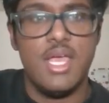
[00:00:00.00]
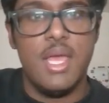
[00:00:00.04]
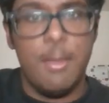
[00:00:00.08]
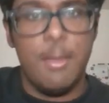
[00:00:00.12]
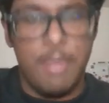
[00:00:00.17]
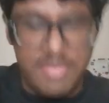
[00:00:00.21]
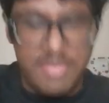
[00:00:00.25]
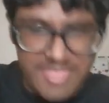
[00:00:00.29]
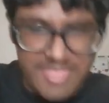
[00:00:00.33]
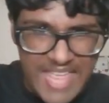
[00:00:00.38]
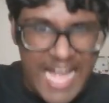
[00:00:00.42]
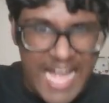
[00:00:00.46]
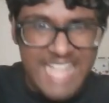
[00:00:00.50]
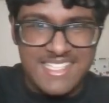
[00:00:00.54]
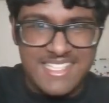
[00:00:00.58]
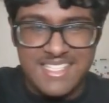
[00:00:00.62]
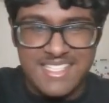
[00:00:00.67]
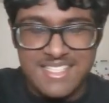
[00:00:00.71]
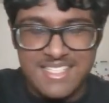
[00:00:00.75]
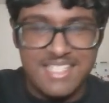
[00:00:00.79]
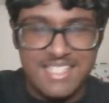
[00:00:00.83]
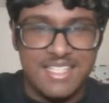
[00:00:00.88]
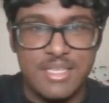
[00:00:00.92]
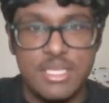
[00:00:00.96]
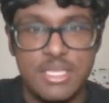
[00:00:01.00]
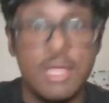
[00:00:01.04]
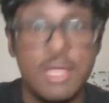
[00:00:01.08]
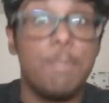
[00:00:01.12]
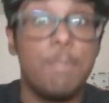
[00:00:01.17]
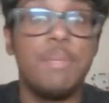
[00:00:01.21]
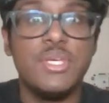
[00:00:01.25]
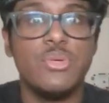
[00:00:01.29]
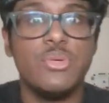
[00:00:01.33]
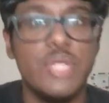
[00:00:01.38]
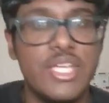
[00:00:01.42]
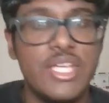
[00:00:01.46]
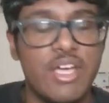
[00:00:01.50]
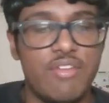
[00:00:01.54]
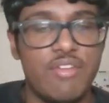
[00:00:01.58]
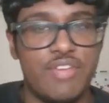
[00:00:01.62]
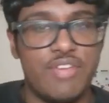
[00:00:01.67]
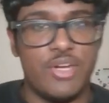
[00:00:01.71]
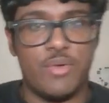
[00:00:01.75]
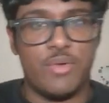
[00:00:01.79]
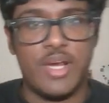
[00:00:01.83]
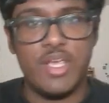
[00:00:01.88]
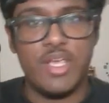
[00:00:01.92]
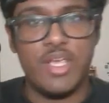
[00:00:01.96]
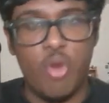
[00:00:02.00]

But that's the beauty of it, right?